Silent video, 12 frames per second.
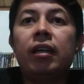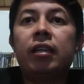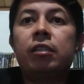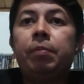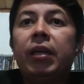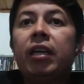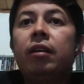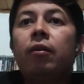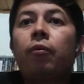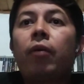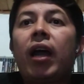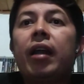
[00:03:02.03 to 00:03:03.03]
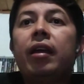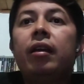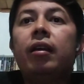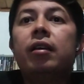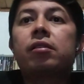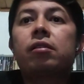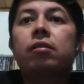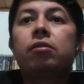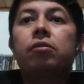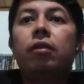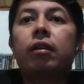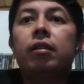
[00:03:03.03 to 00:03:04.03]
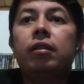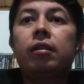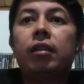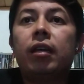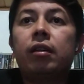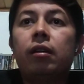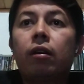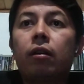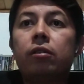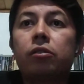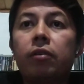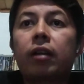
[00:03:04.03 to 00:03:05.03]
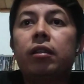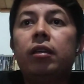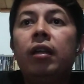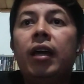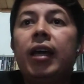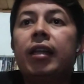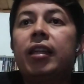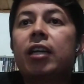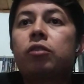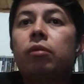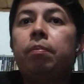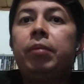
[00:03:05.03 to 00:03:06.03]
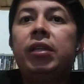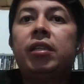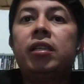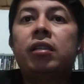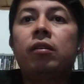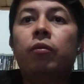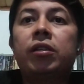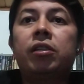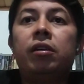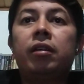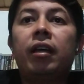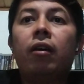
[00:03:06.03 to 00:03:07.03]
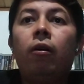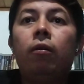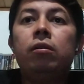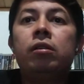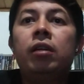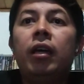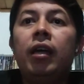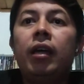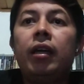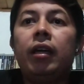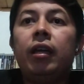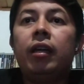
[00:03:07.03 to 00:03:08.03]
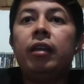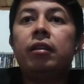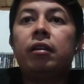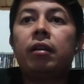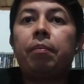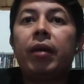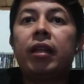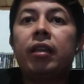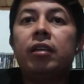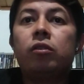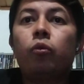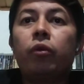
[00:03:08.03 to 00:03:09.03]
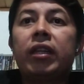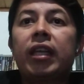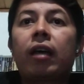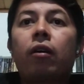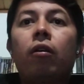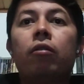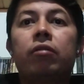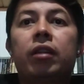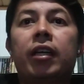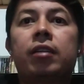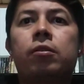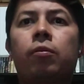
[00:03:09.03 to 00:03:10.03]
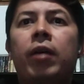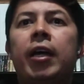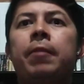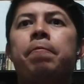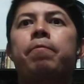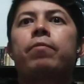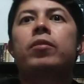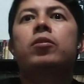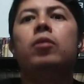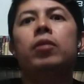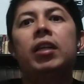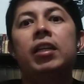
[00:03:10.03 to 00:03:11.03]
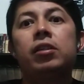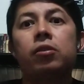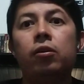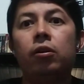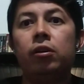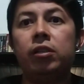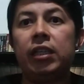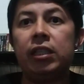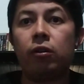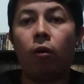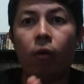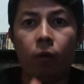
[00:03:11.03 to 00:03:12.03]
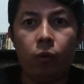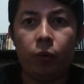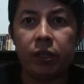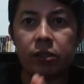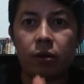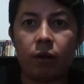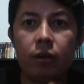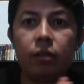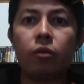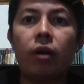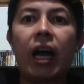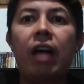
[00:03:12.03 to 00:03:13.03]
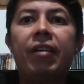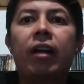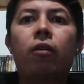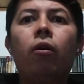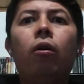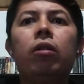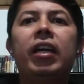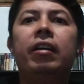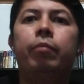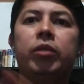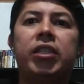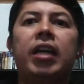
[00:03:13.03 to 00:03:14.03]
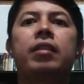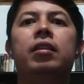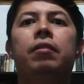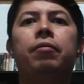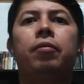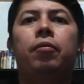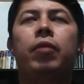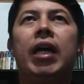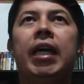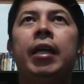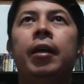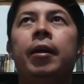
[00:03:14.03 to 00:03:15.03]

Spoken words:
speaking or writing is constructing textual pieces with certain goals in interdependence with the context, right? So the discourse is always going to have a goal and objective, right?